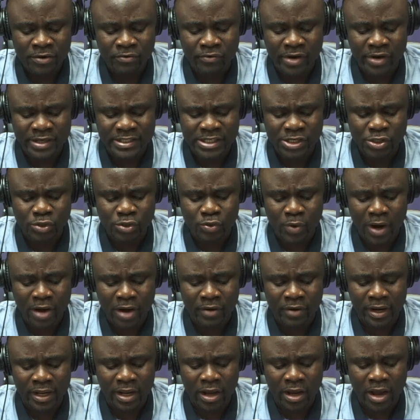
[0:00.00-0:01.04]
Greetings to
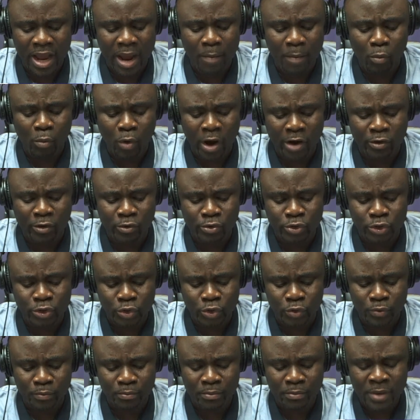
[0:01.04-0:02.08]
Eric
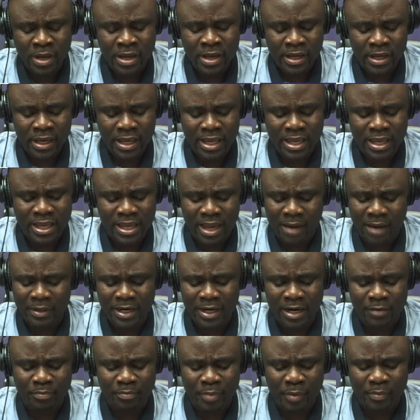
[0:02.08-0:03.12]
Amwakuchum,
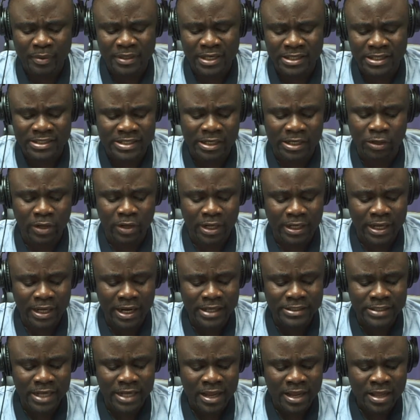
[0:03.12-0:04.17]
incoming NPP national
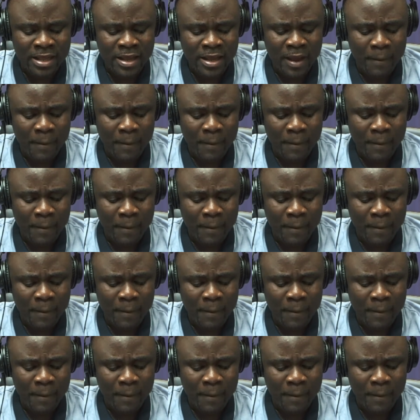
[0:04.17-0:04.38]
organizer.